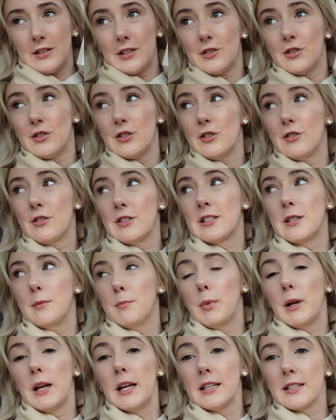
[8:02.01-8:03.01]
It just looks
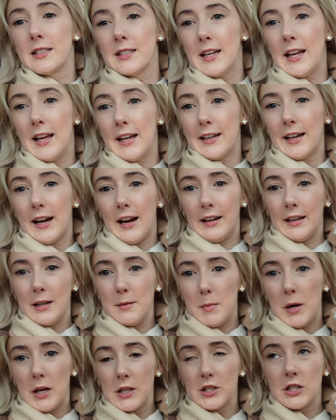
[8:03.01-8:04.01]
simplistic and
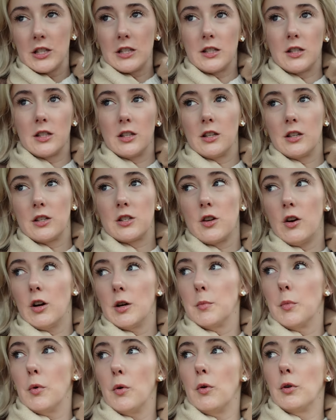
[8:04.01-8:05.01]
it matches the
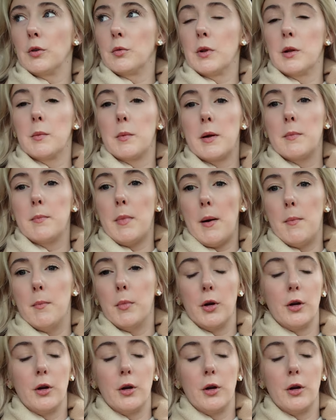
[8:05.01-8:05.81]
sideboards with it being bamboo.